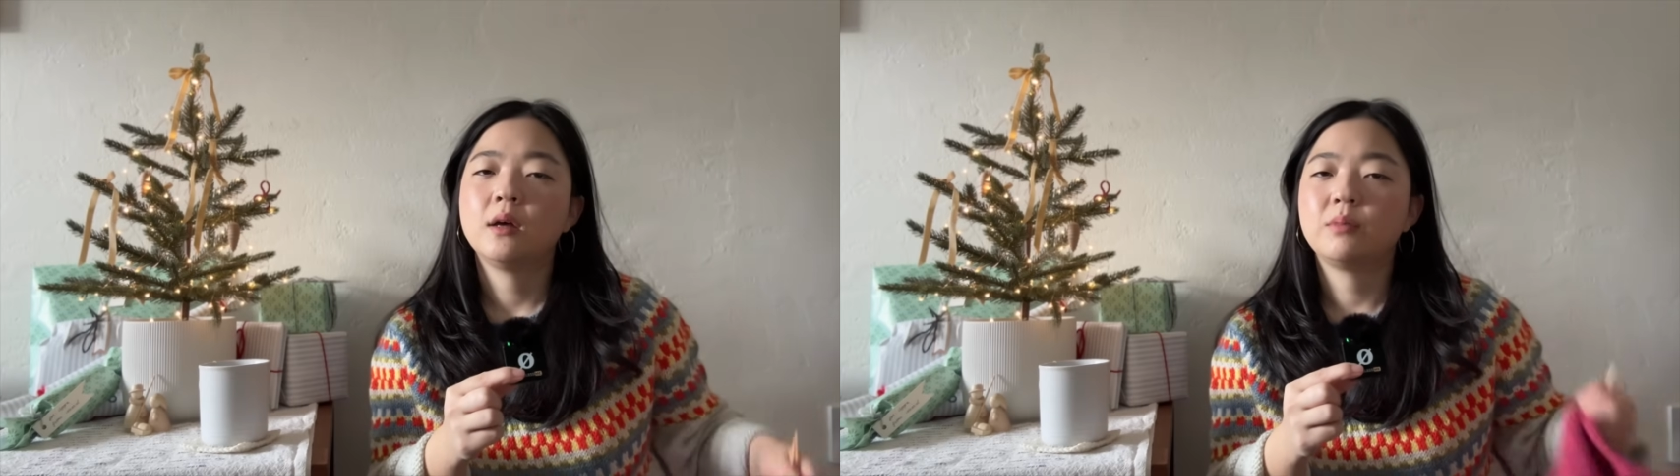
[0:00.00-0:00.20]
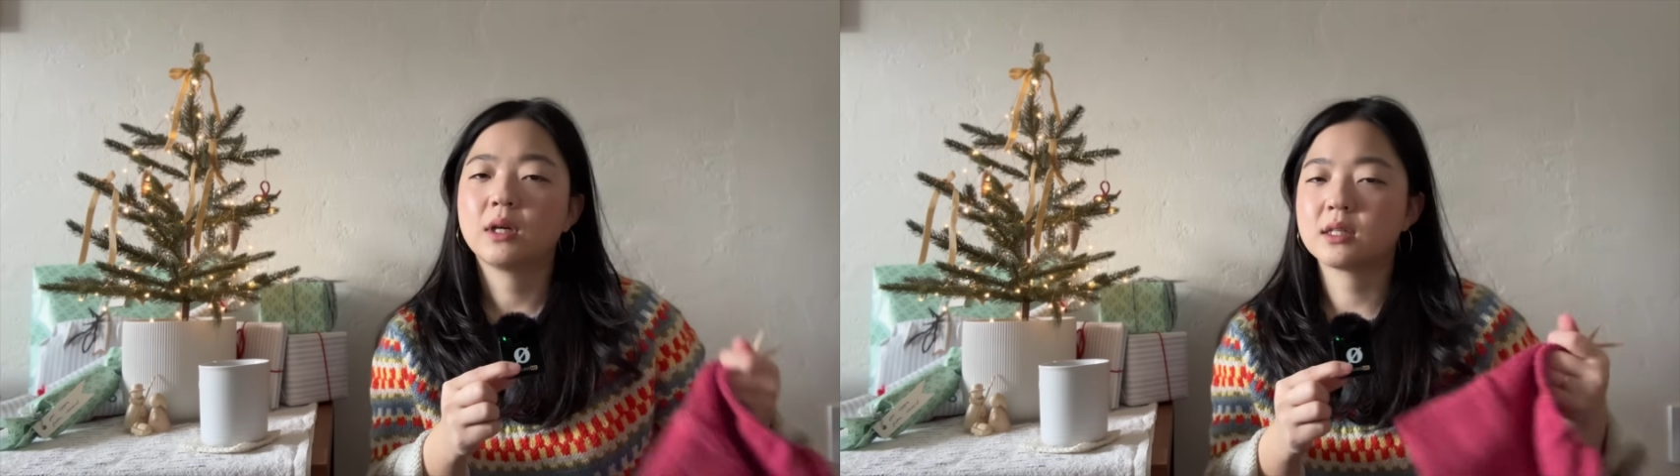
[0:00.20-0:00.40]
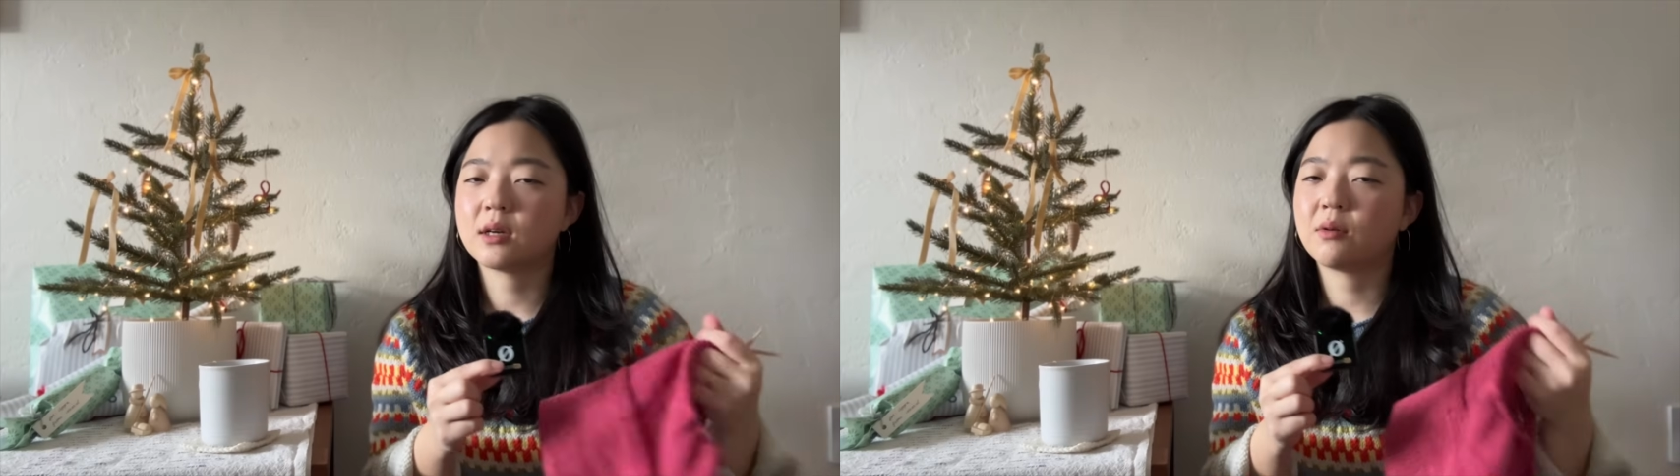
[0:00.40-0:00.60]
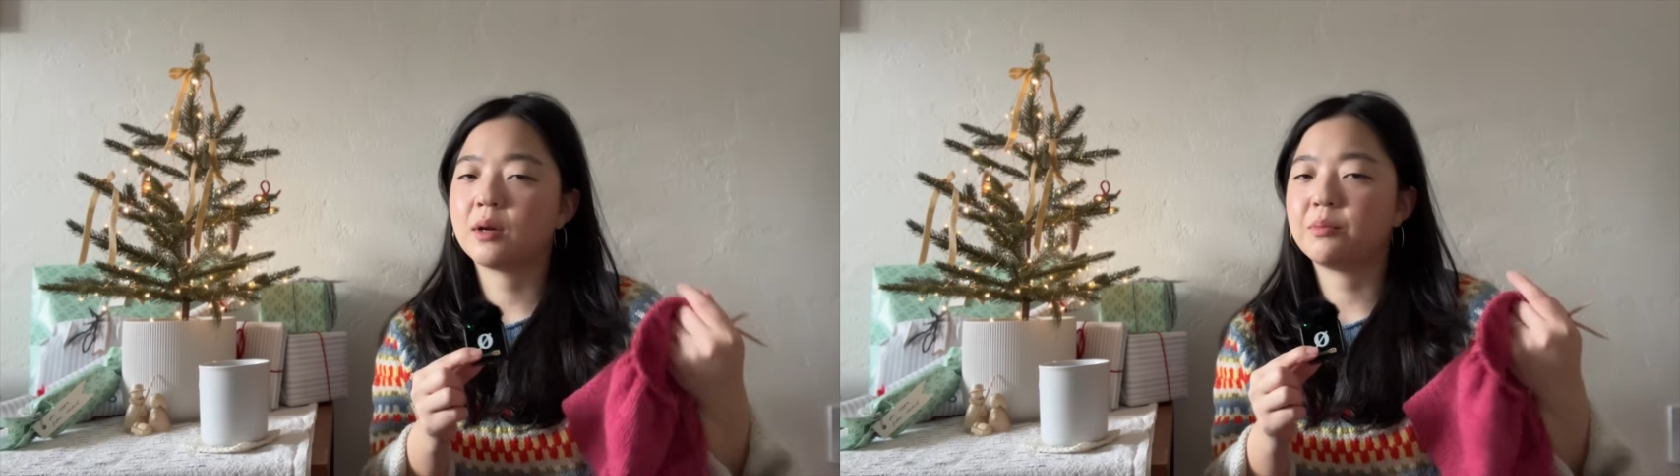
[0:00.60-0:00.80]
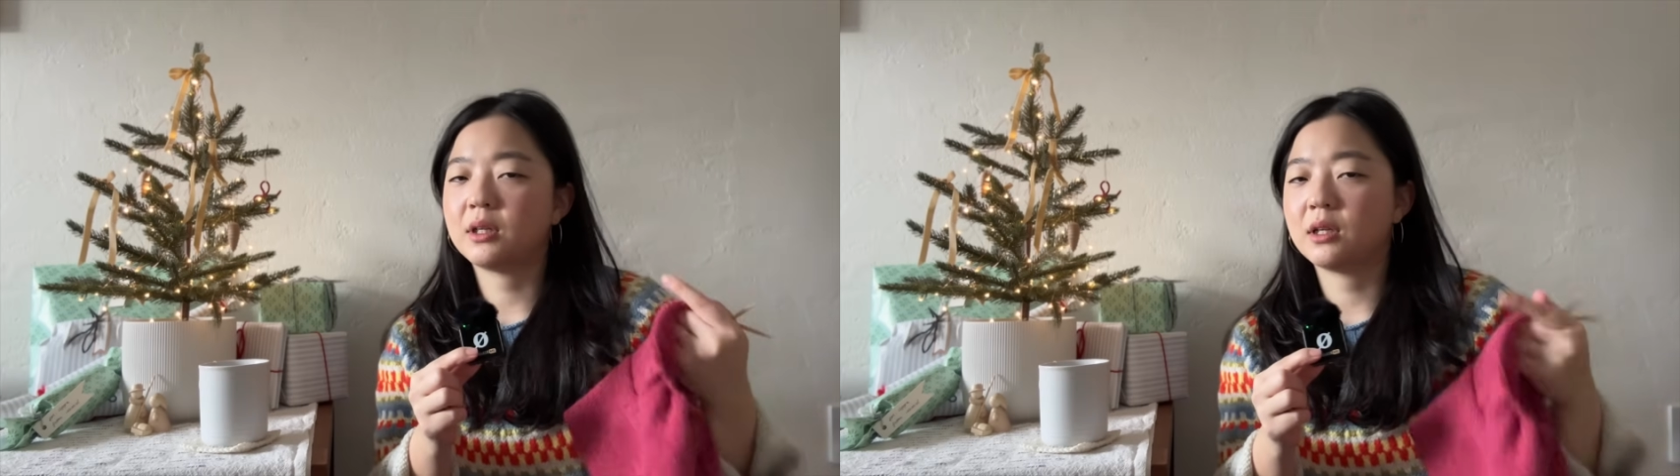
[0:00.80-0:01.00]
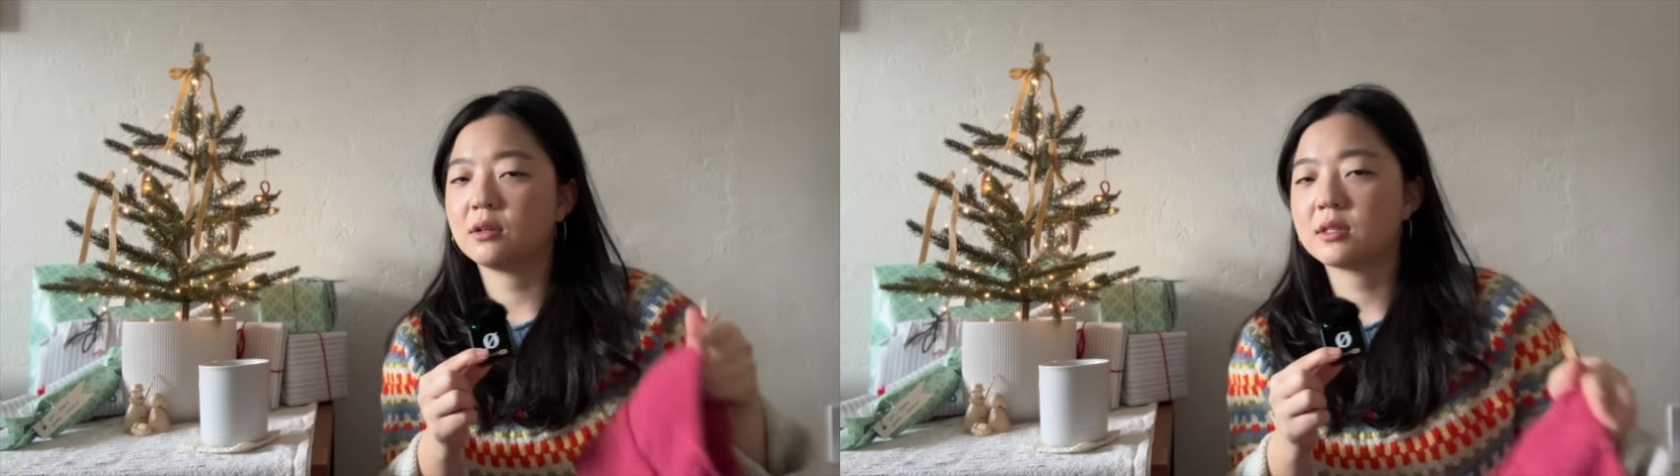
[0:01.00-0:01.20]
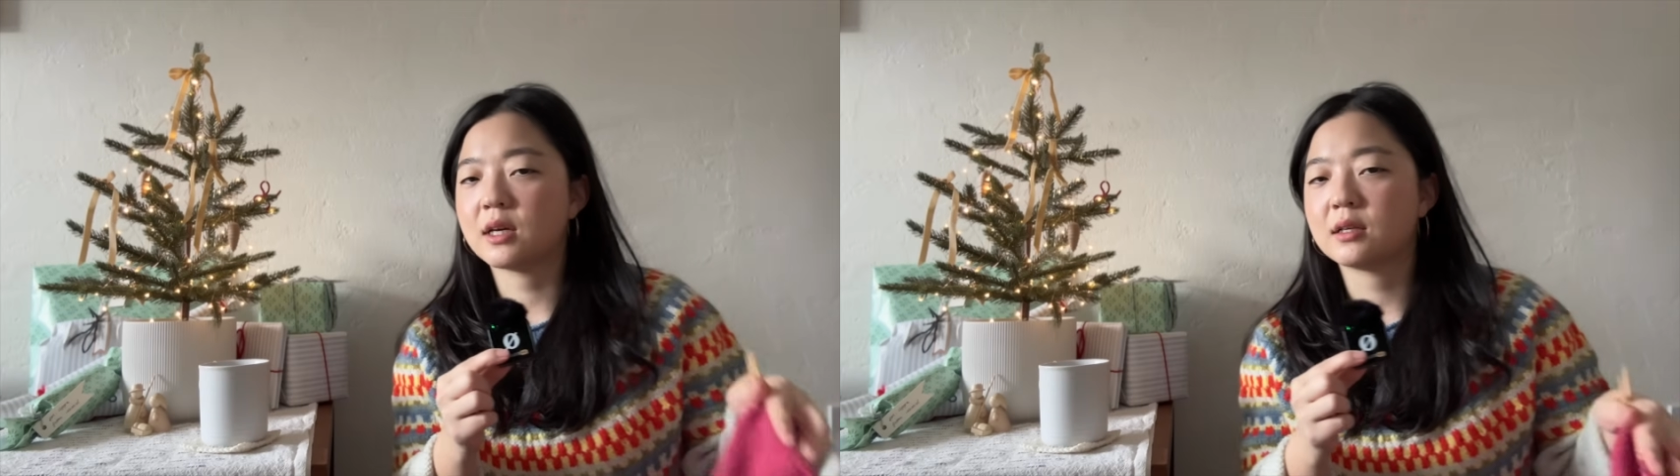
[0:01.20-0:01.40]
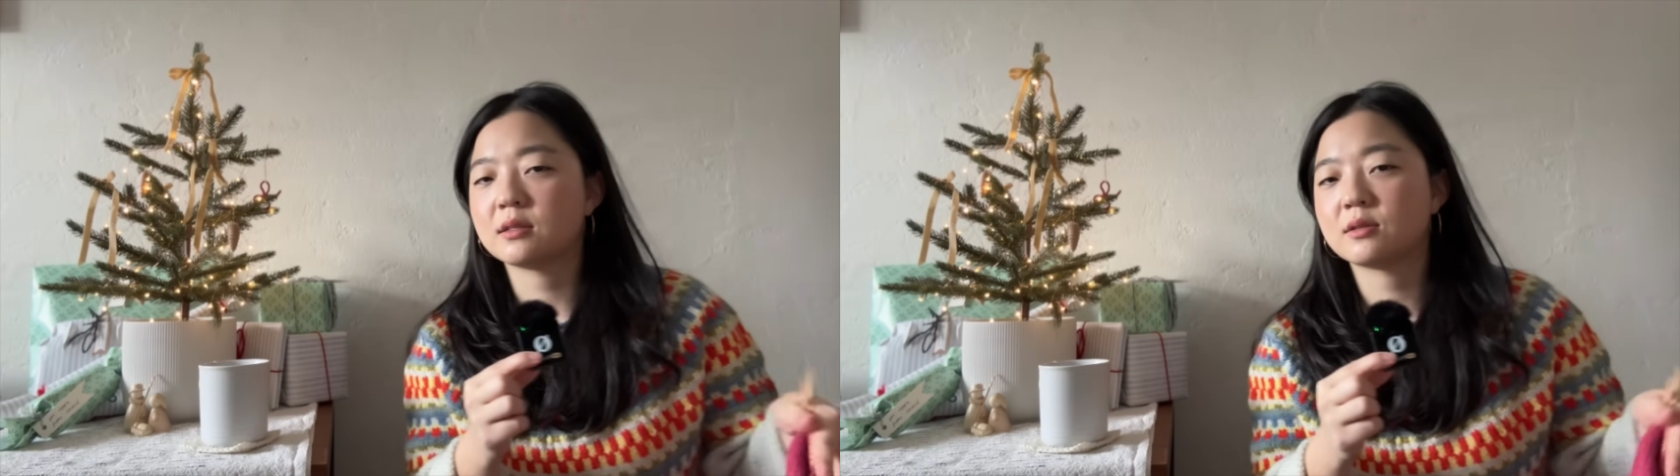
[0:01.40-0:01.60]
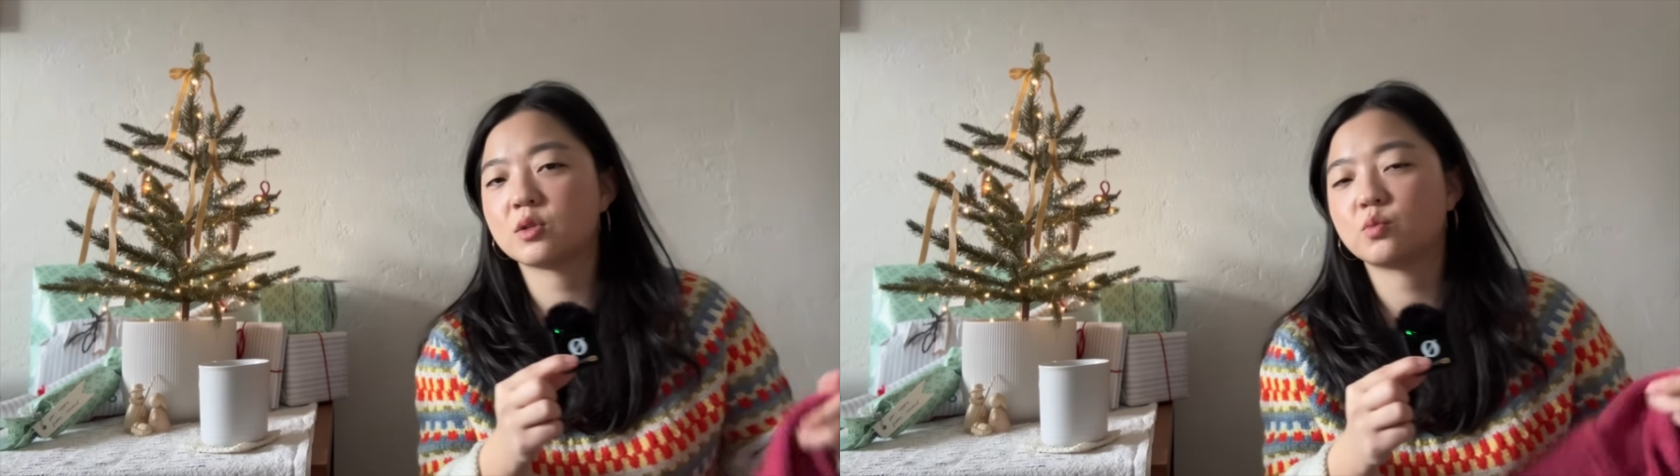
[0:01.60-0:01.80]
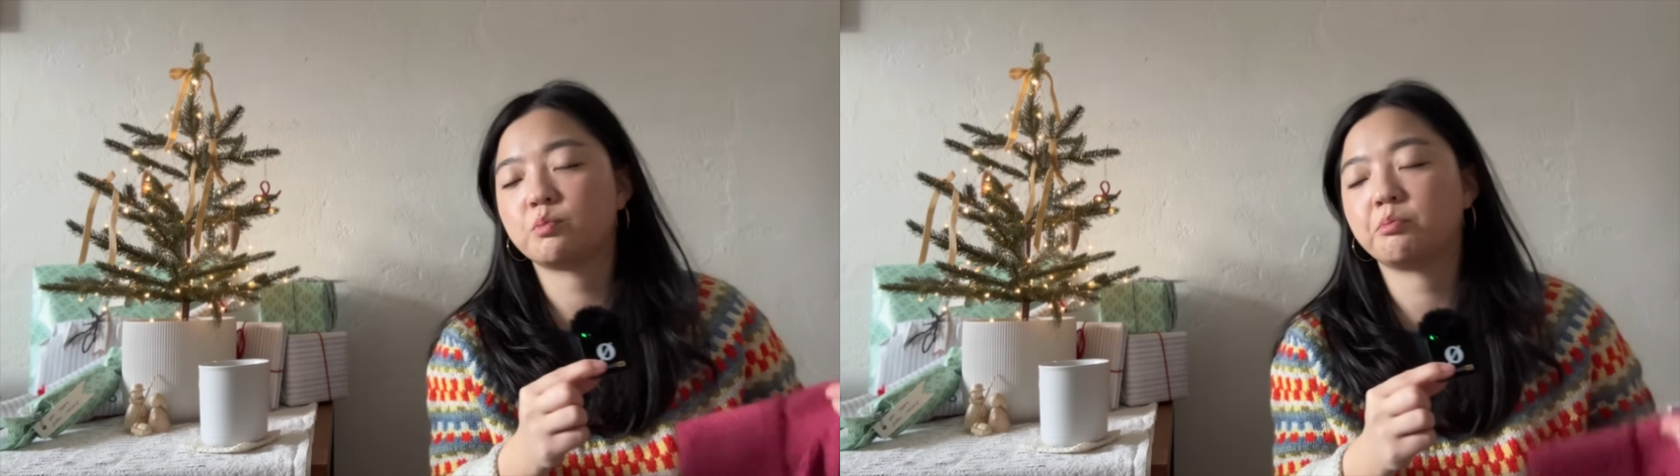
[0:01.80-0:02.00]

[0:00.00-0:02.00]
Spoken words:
because I went up a needle size,